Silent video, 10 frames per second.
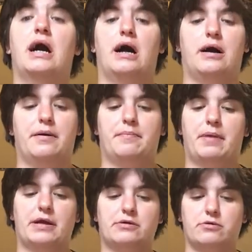
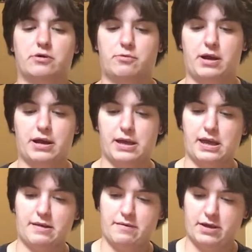I don't know why I
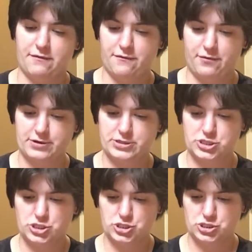gave it a 4
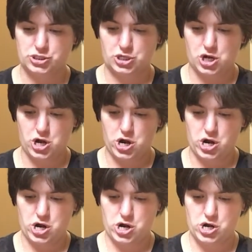
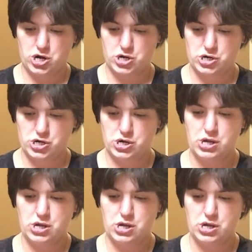star.